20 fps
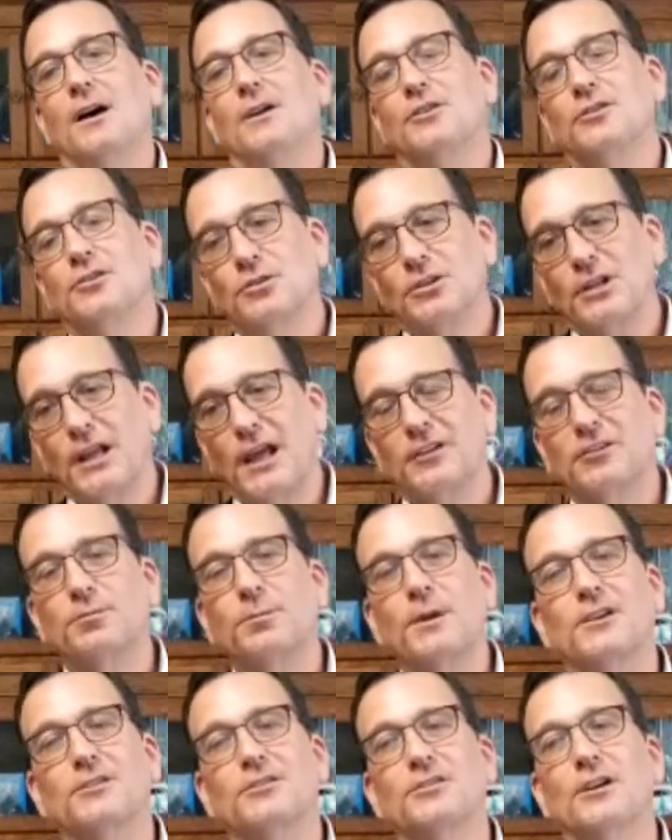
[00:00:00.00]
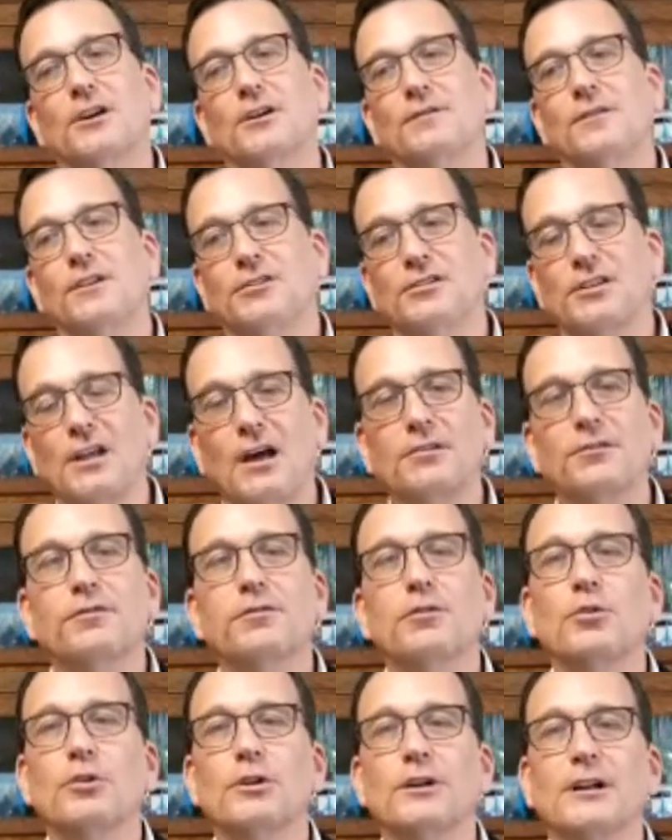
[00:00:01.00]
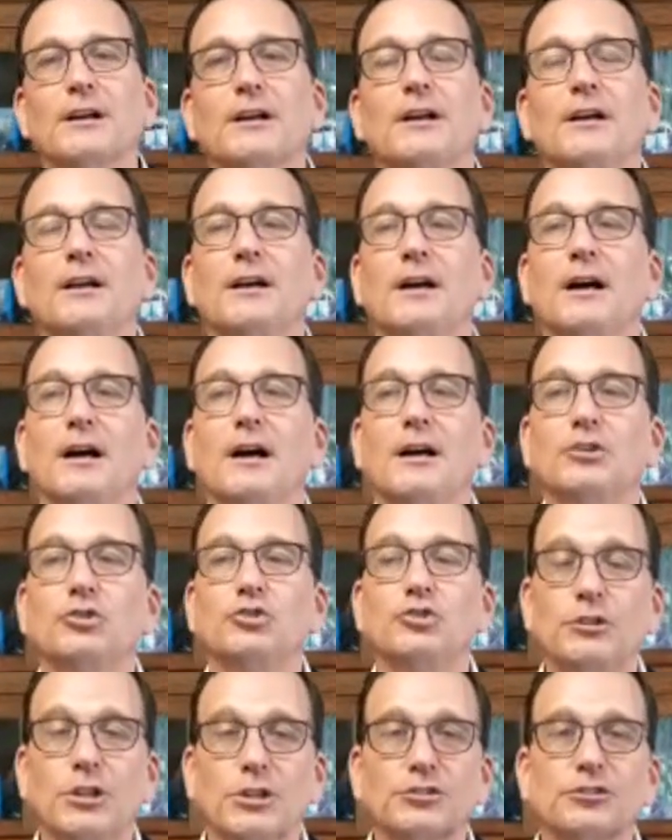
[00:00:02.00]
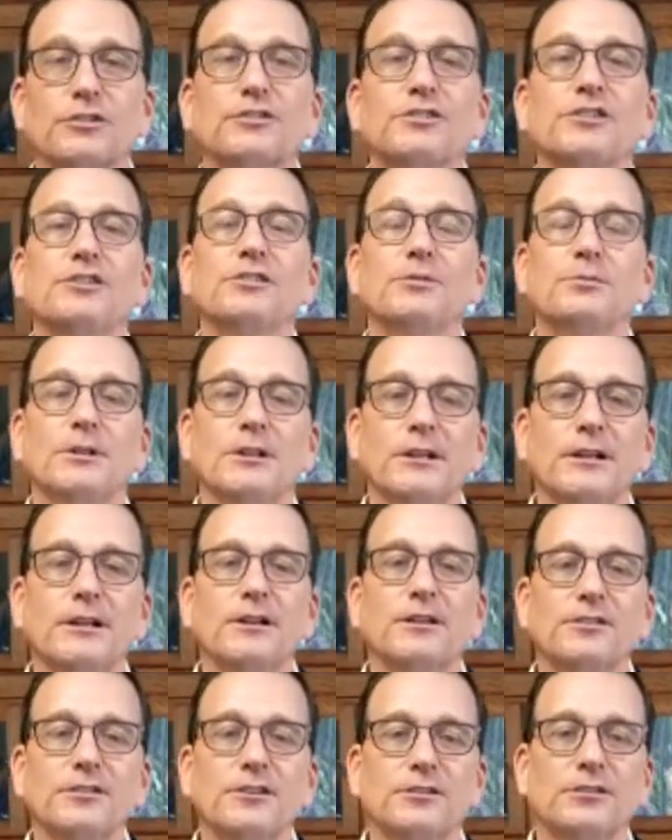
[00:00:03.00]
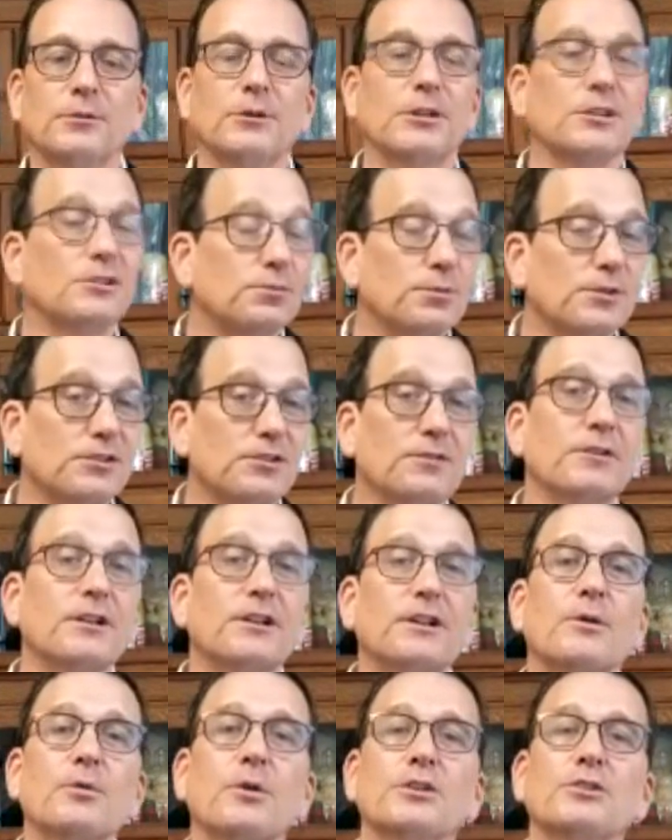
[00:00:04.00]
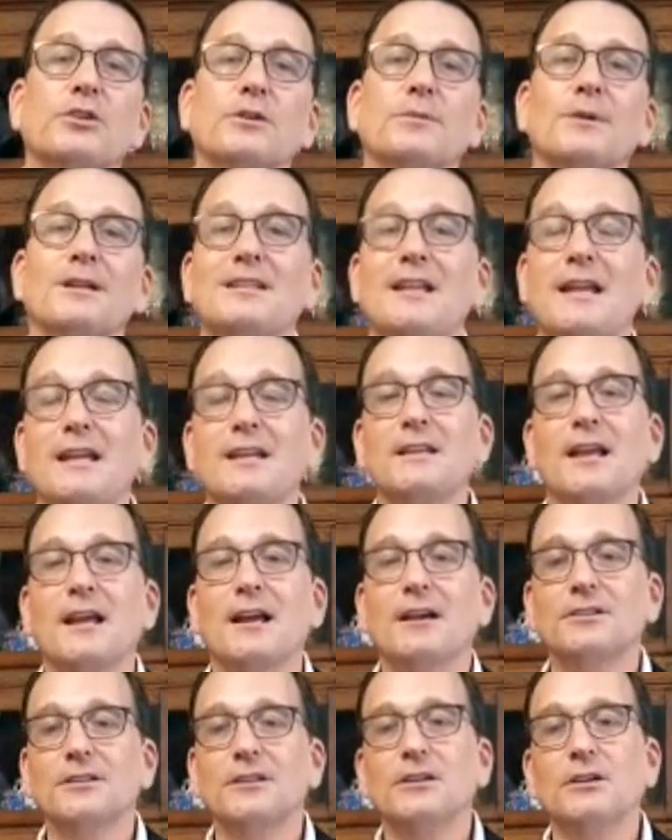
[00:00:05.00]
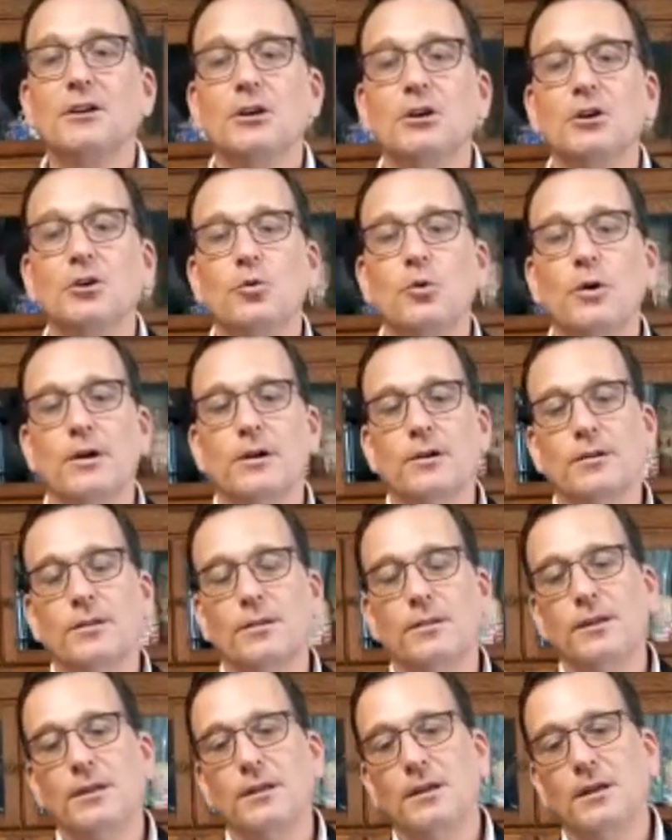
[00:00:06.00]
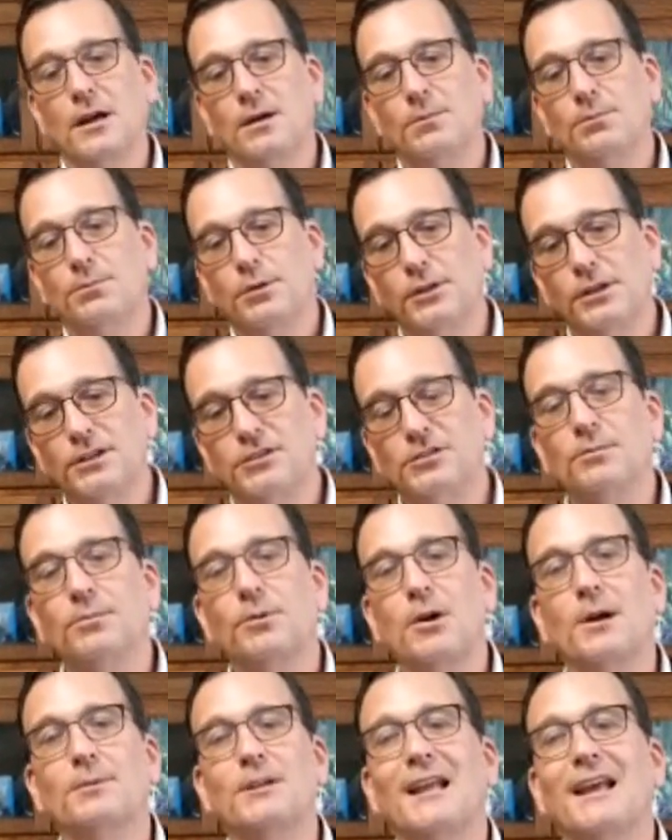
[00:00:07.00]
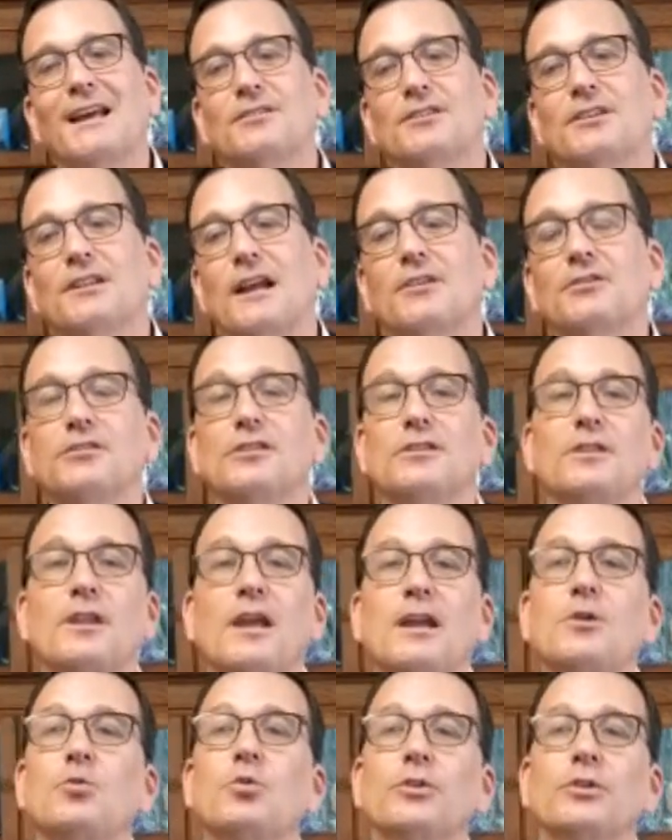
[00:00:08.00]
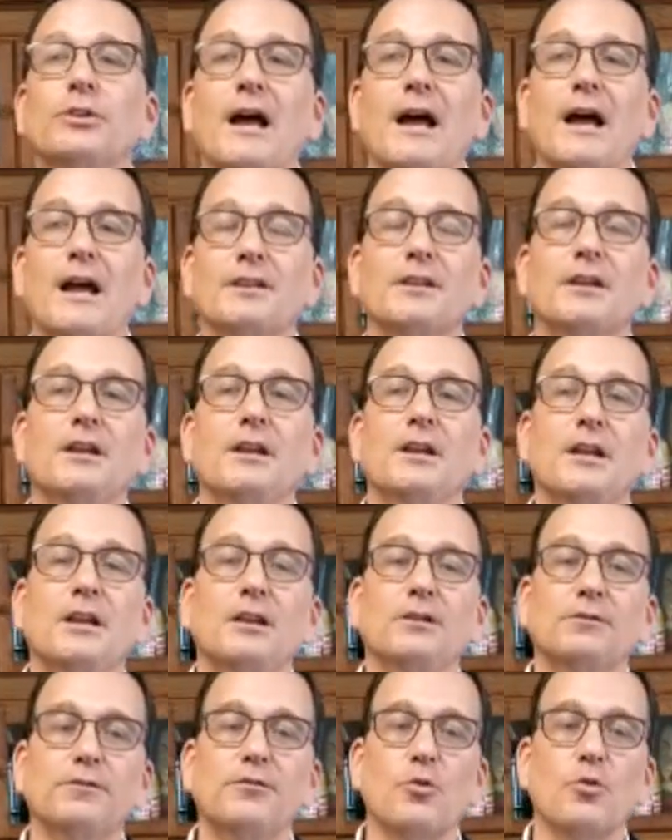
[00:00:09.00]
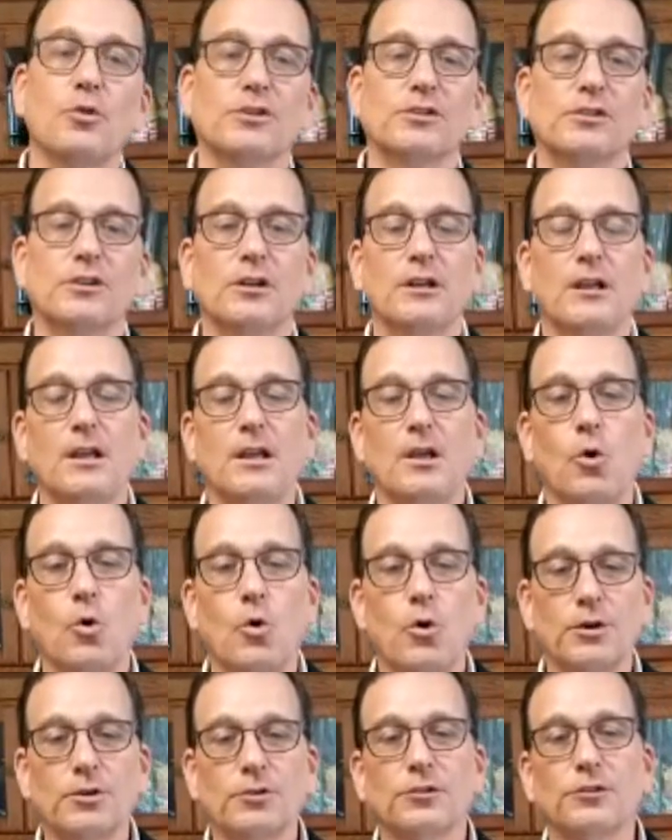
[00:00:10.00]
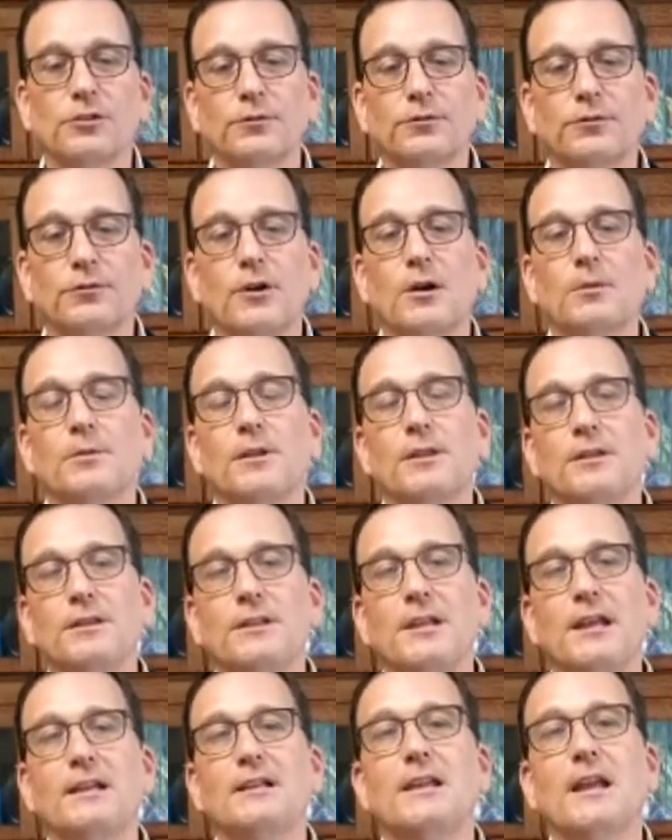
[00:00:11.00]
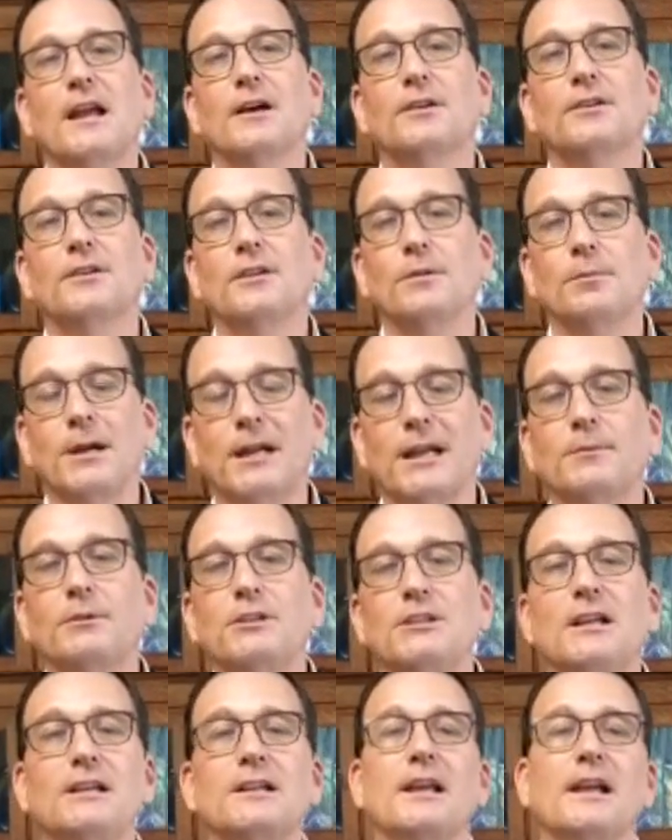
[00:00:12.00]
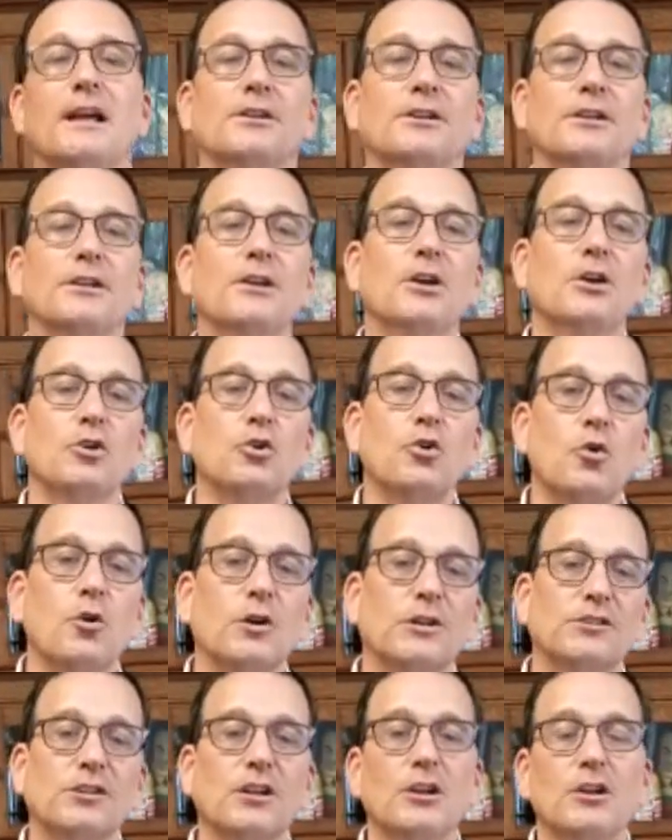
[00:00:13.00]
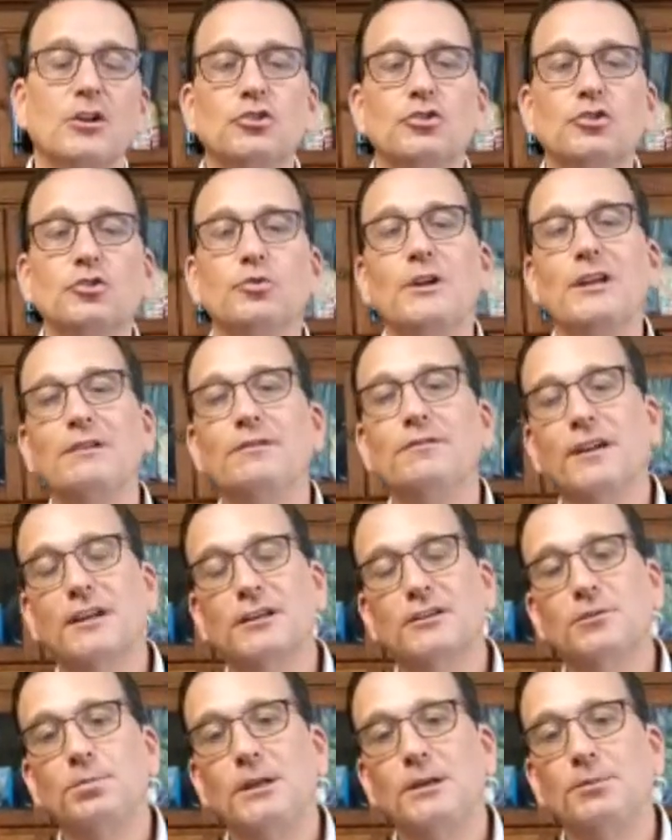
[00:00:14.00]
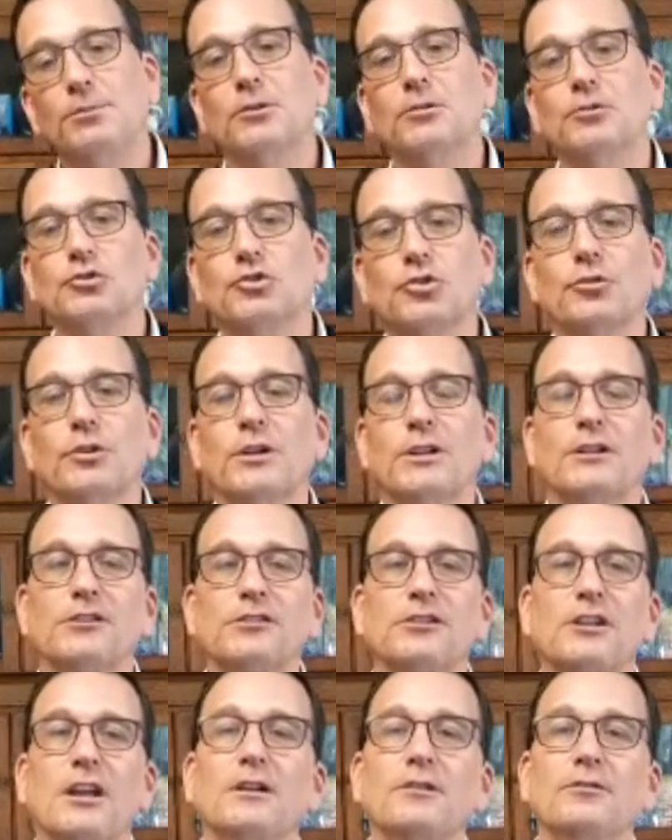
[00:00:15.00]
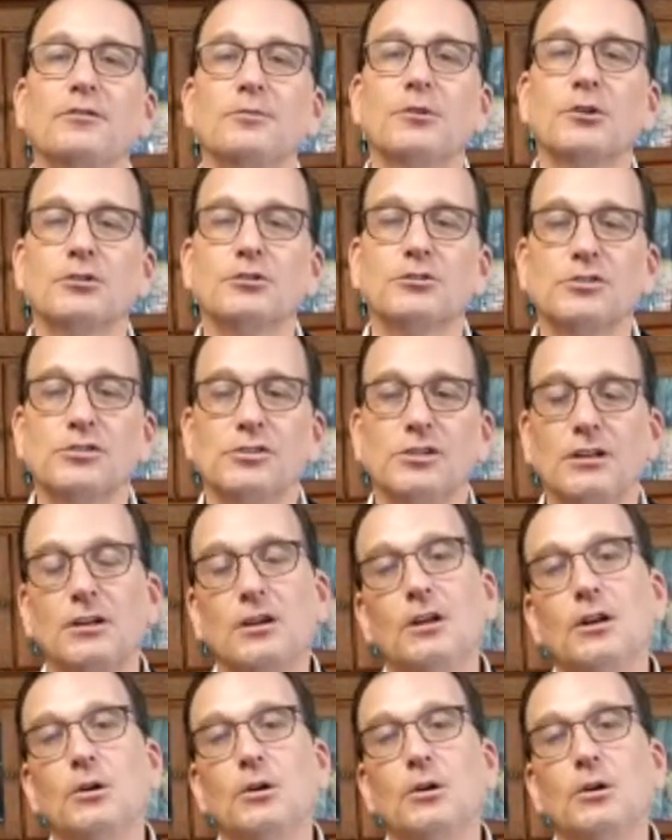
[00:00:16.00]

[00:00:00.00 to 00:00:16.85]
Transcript: certain aspects of the South Florida judicial system and legal system. And specifically, I want to talk about Dade County, where the police department has announced that they will not enforce orders from the Dade County, the Miami-Dade County courts, to evict people during the state of emergency.